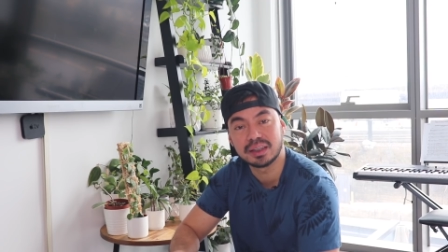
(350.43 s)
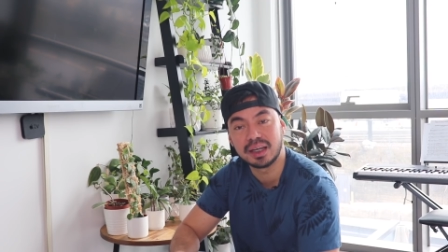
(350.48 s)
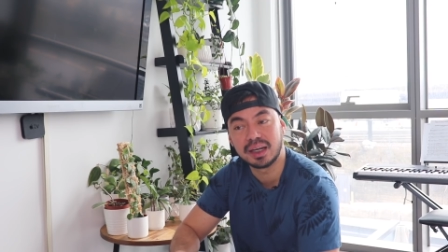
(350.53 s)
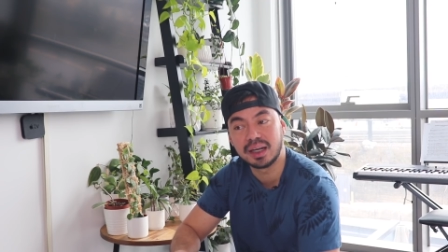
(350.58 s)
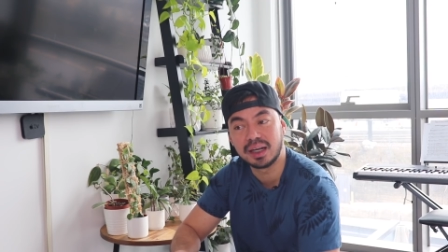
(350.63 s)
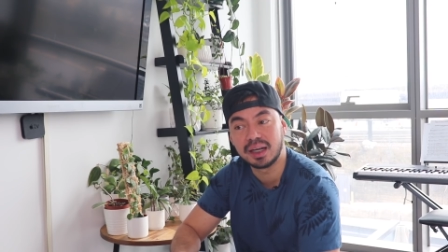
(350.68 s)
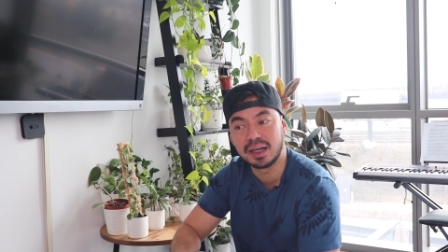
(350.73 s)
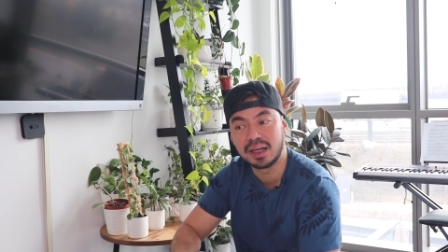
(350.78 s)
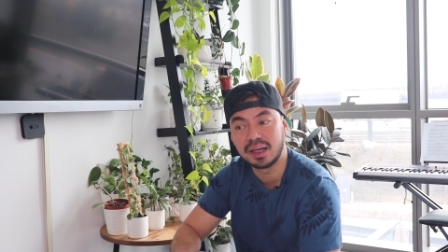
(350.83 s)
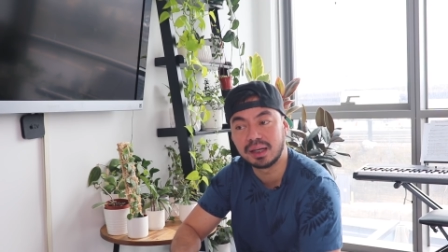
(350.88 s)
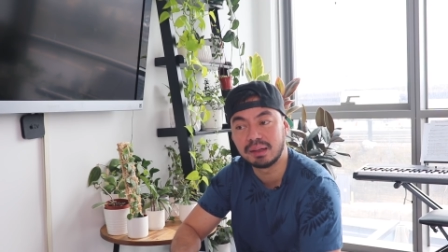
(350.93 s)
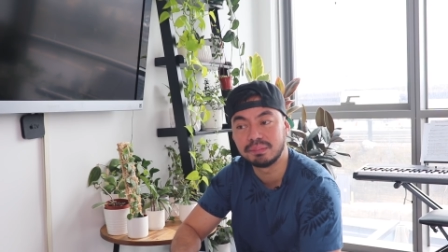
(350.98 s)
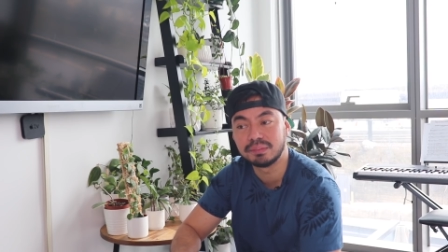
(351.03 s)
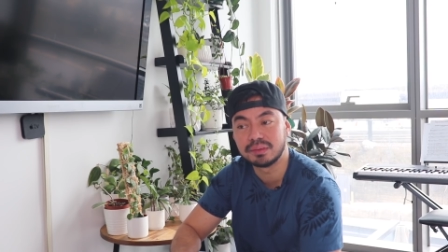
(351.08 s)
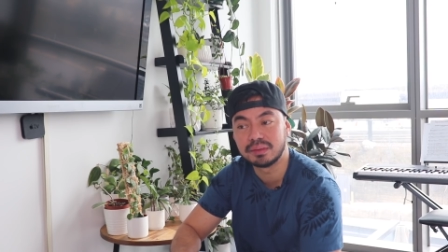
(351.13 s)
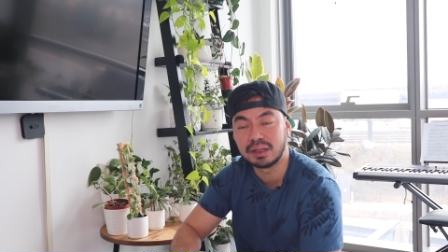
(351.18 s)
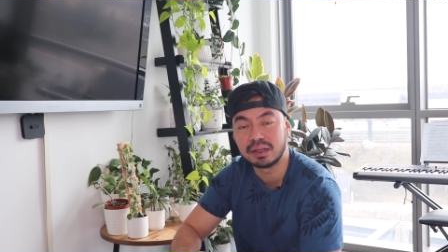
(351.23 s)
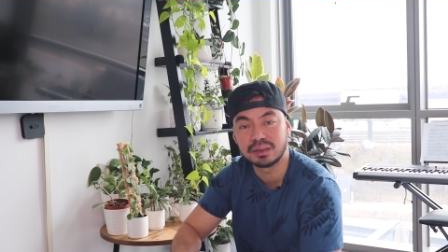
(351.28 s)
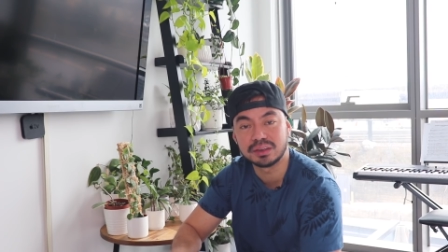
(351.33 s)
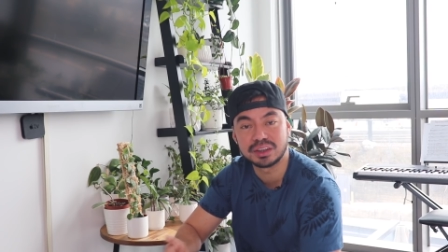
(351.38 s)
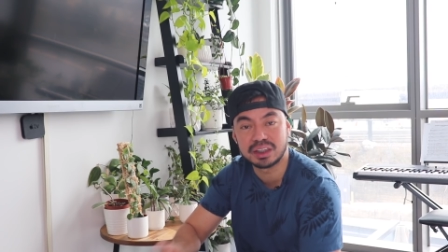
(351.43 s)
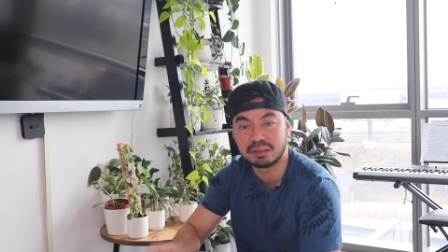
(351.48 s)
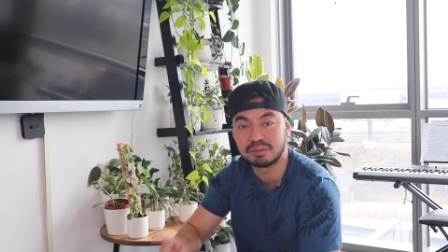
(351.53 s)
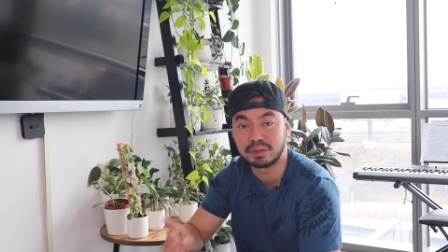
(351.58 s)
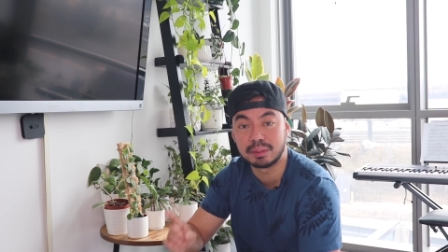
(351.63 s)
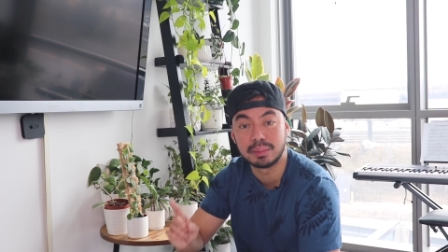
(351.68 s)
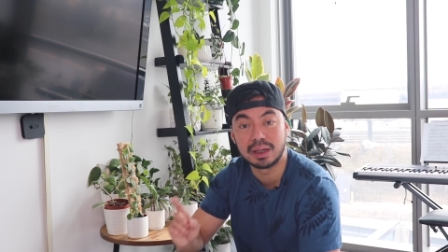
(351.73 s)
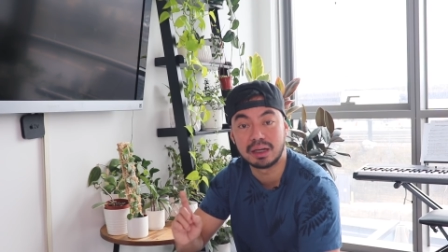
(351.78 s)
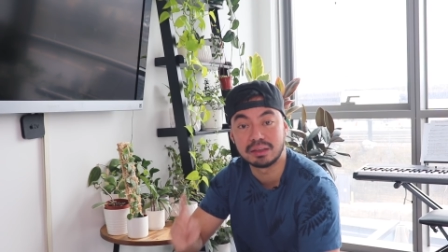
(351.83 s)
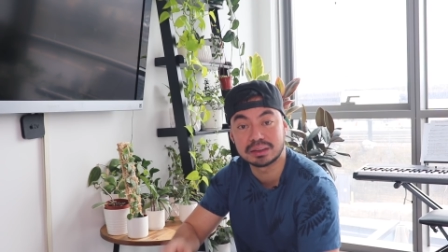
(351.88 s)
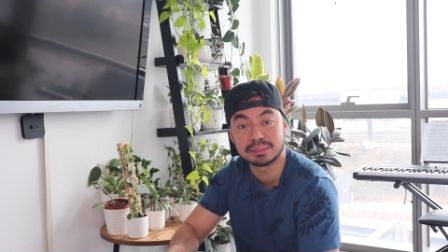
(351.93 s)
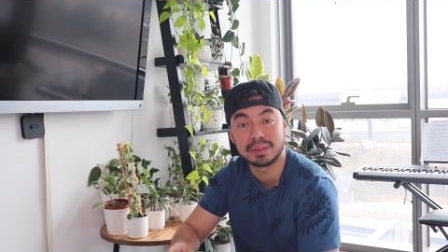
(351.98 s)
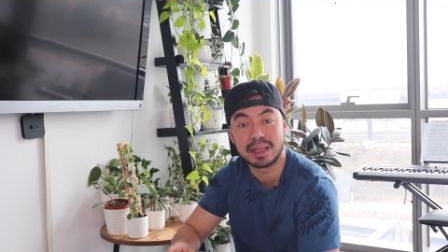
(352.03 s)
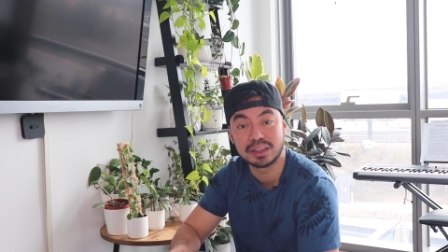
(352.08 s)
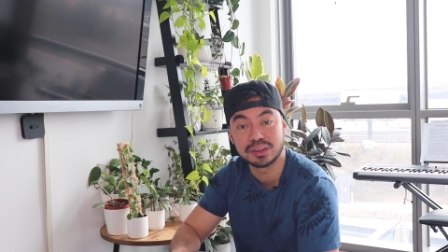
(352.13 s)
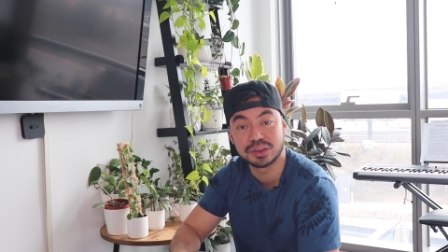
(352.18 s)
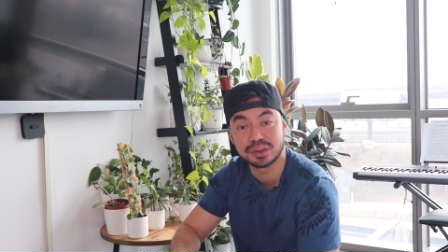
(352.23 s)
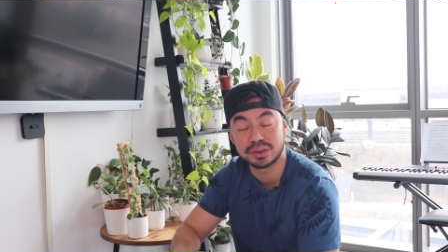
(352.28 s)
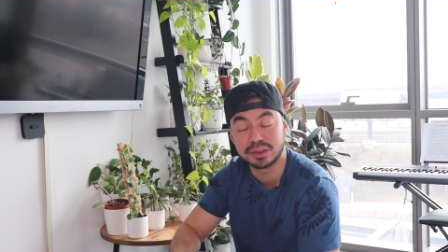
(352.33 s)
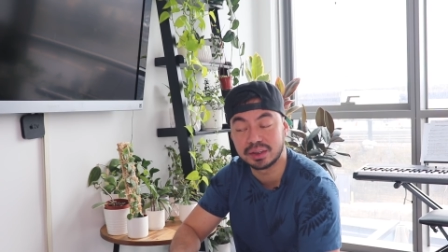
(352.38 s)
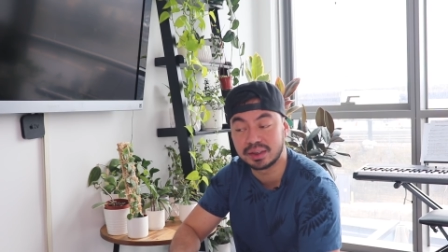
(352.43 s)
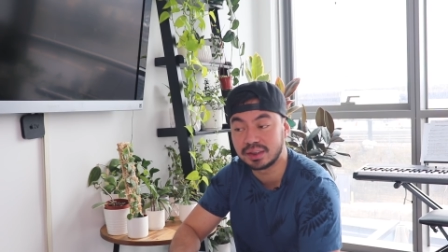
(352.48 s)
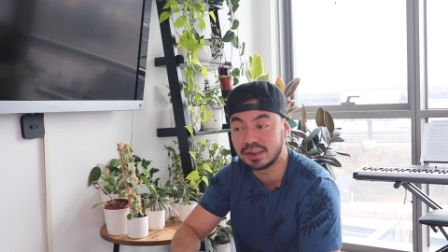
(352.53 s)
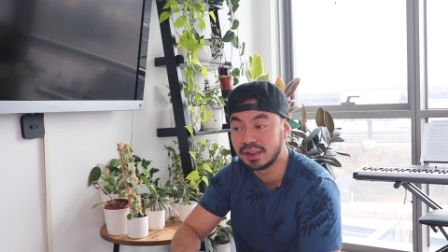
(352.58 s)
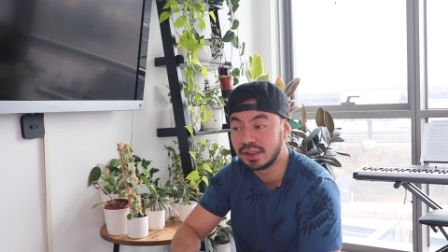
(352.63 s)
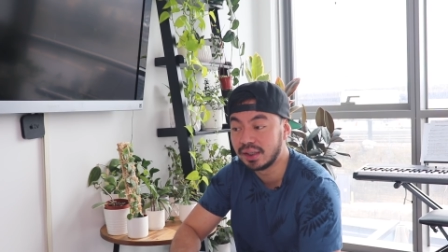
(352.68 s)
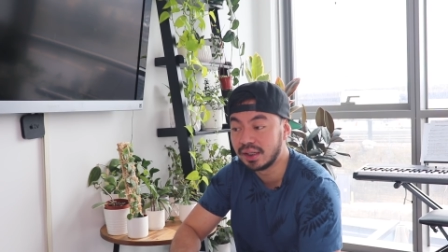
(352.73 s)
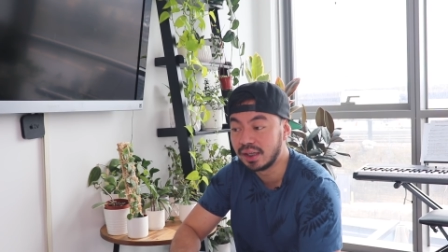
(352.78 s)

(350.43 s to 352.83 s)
um, Daryl coming from House Plant Journal